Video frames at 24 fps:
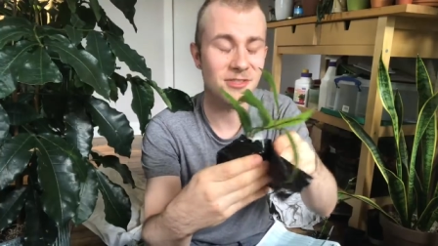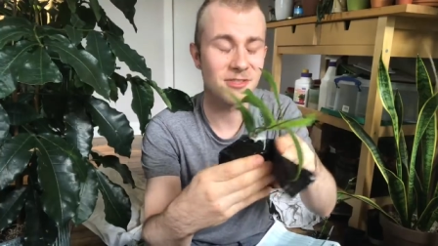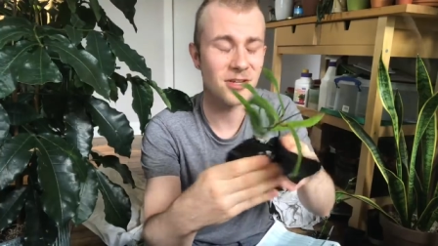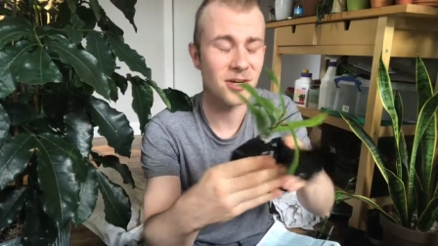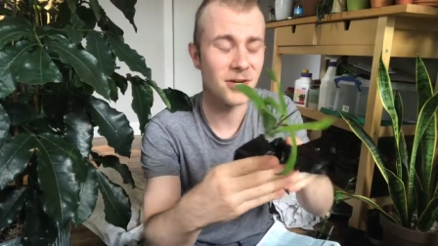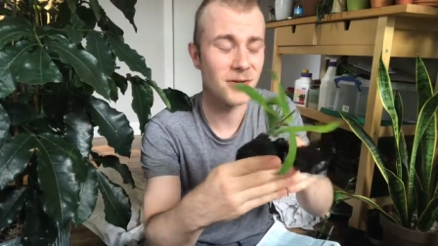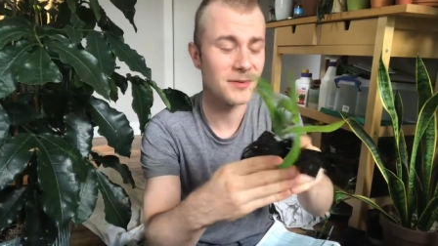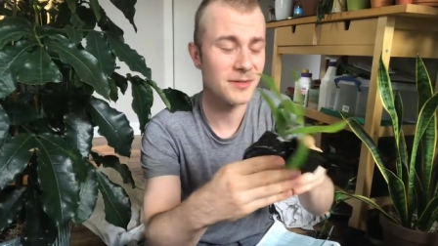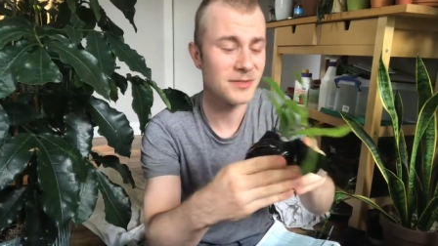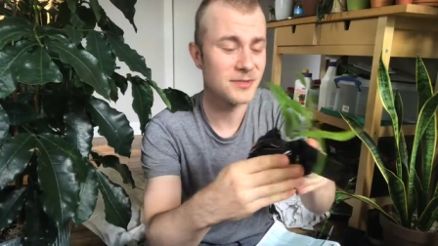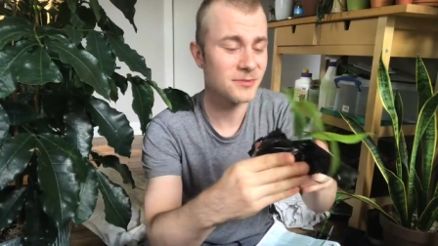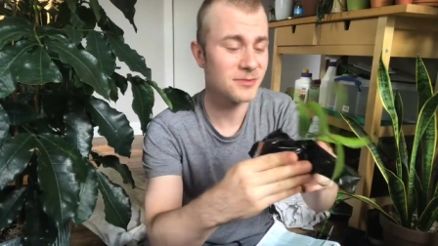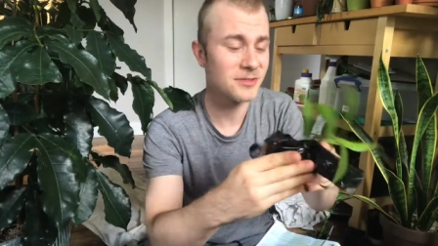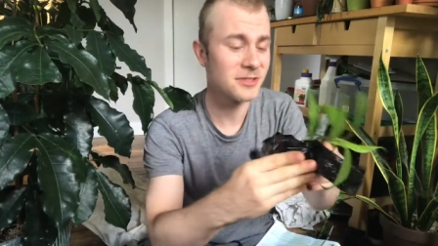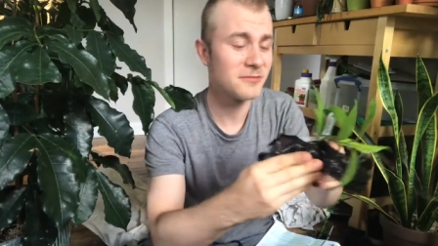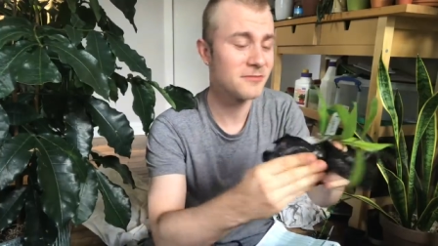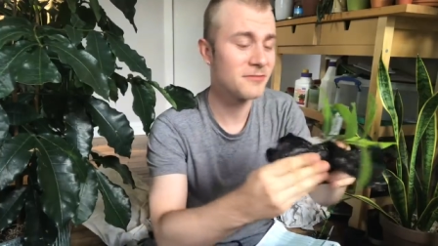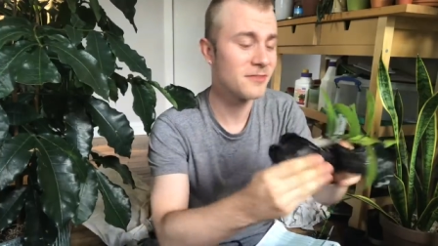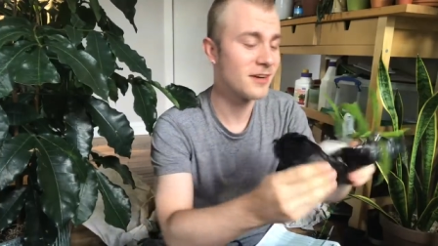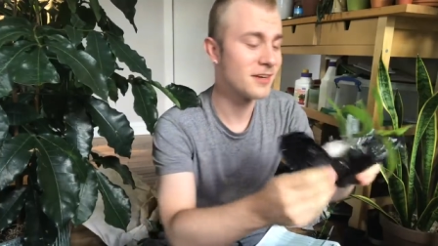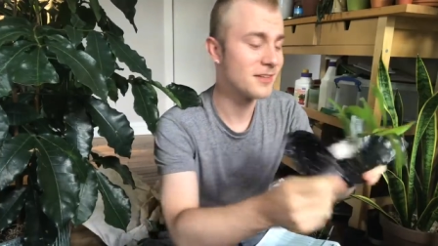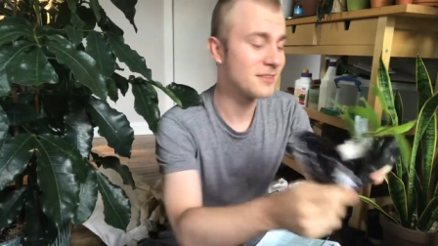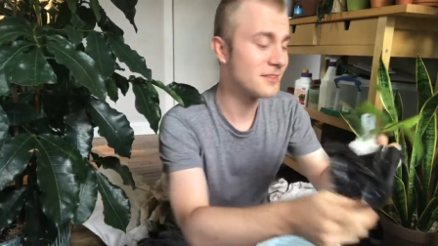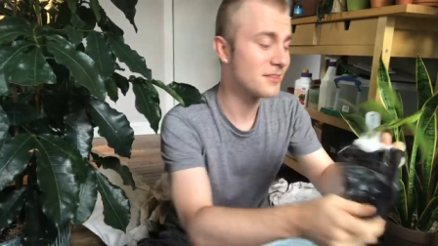It's always really
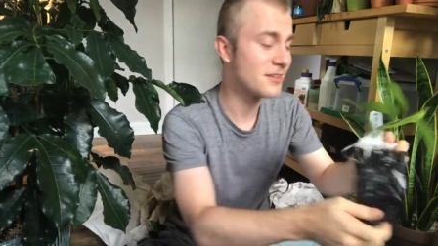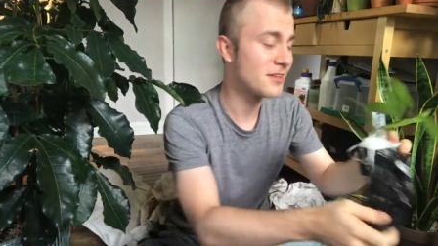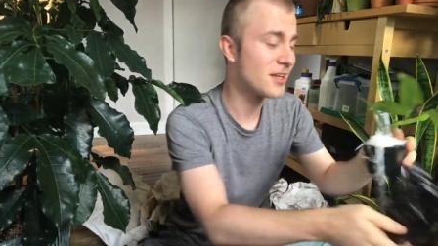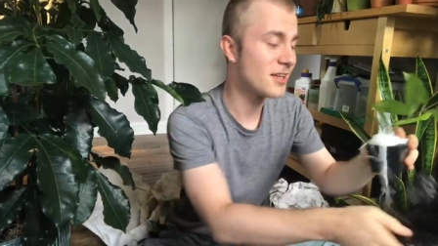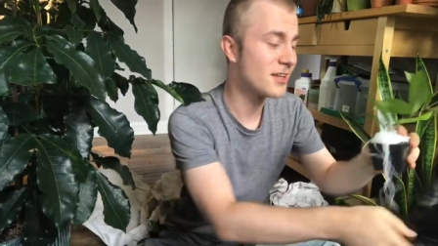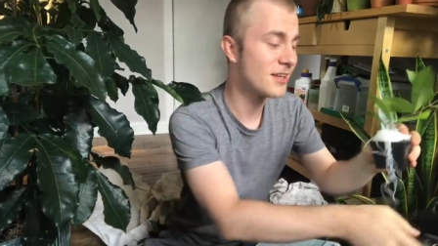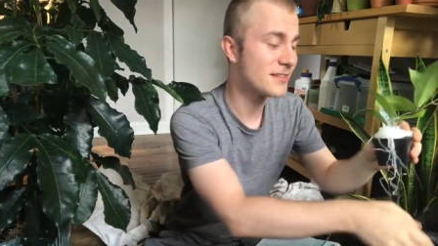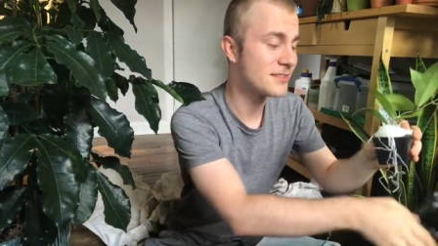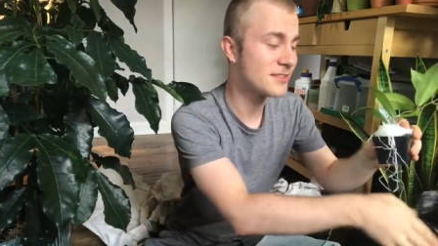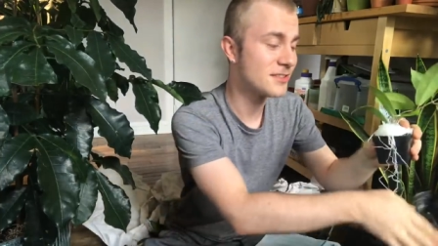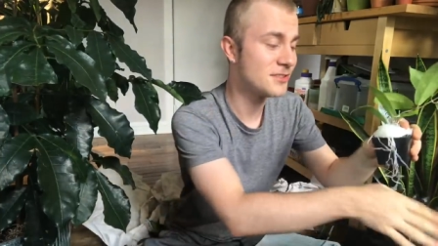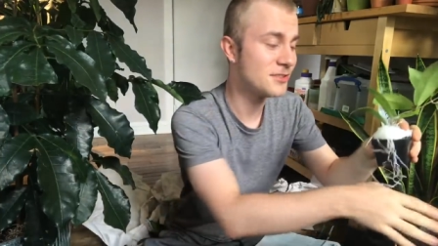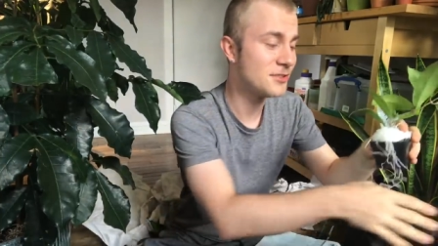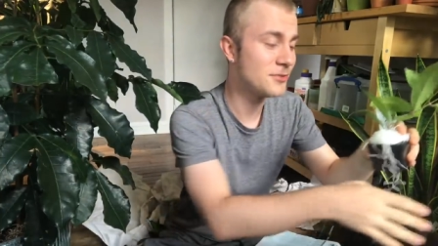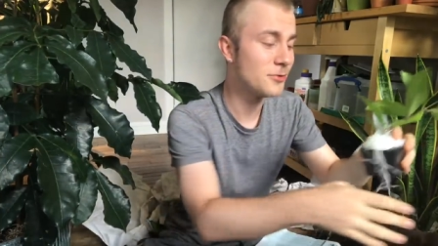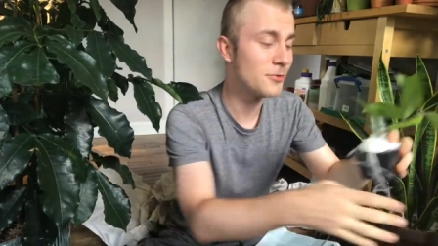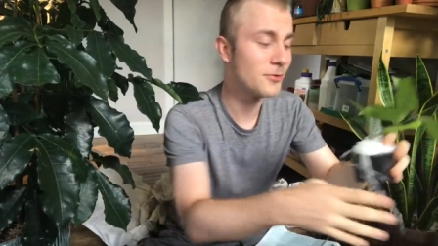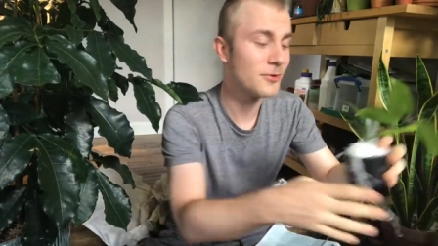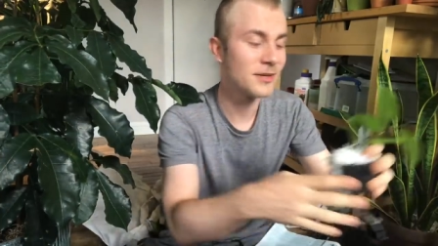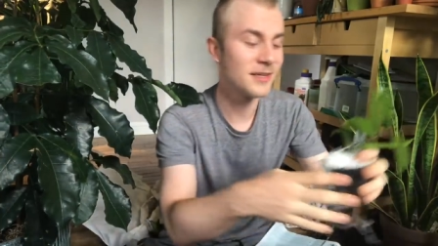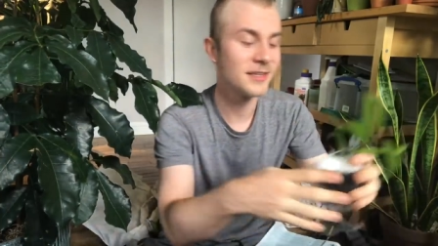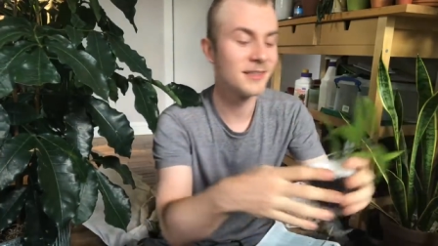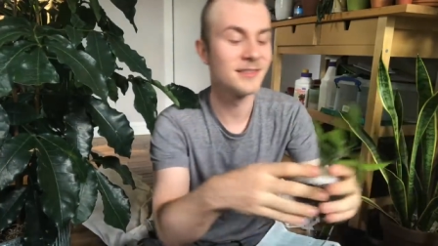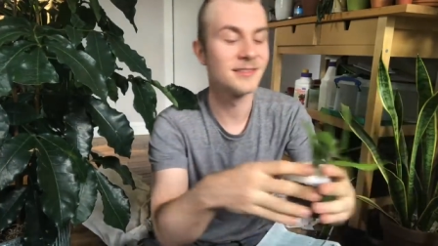fun collecting new
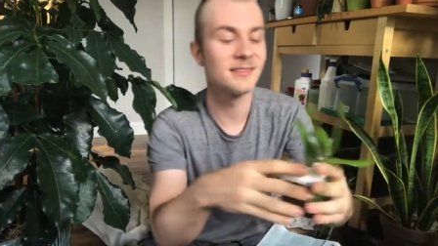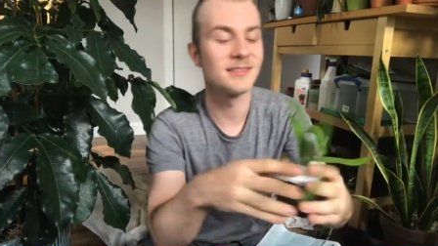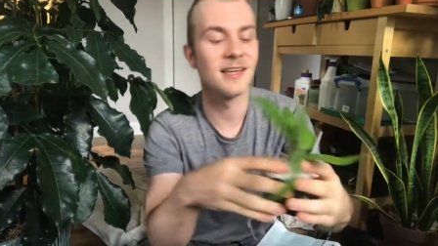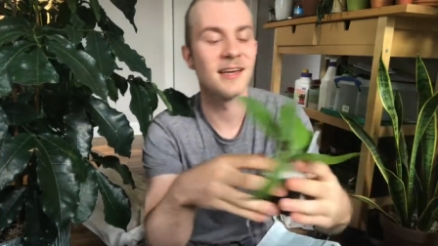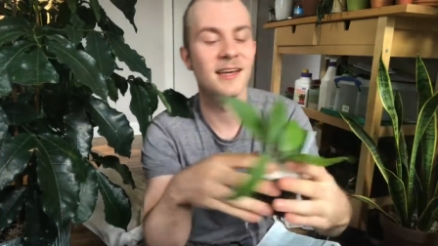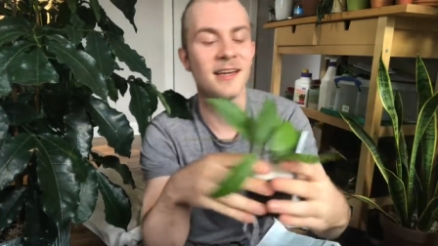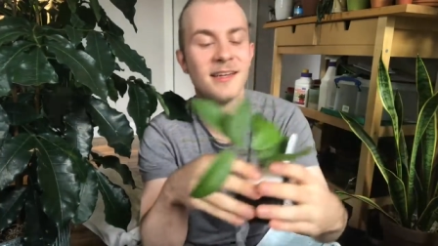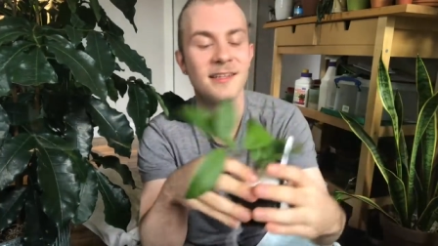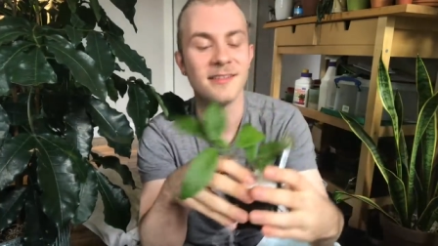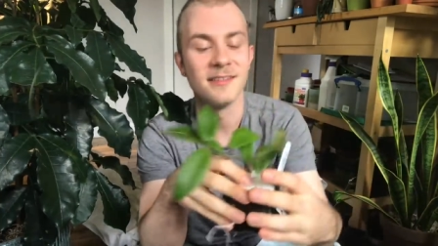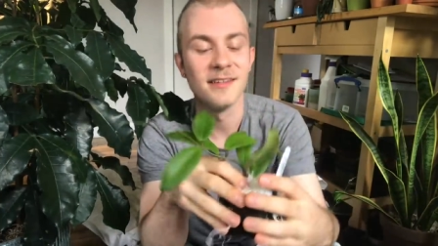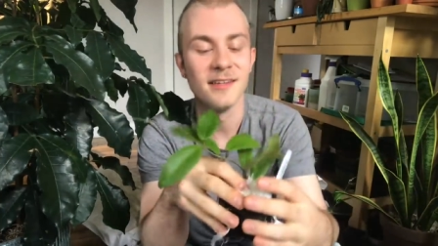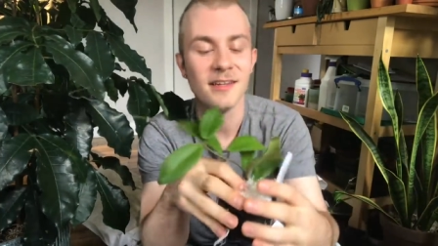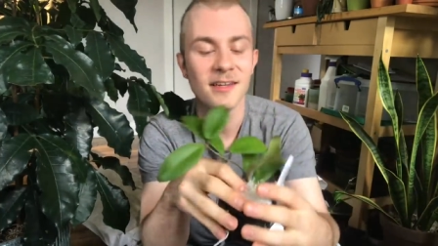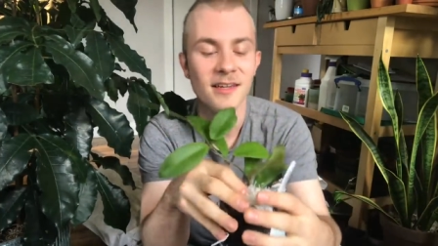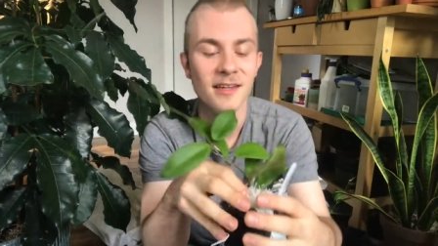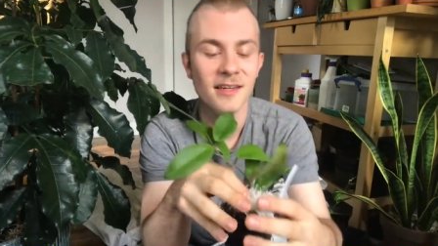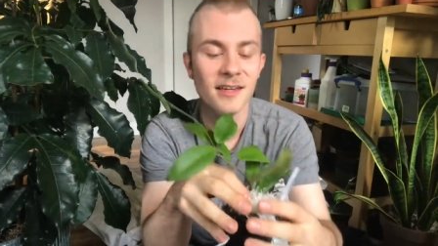Hoyas, and